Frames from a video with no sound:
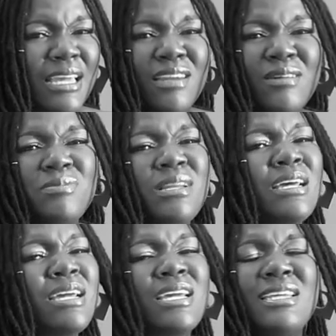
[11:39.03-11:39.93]
And I'll be
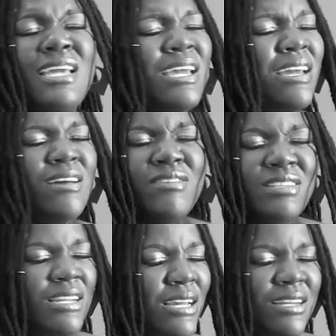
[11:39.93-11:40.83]
like, yeah,
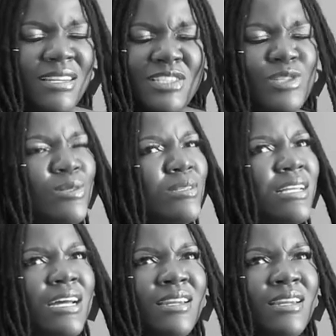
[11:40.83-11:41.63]
like, let's do that.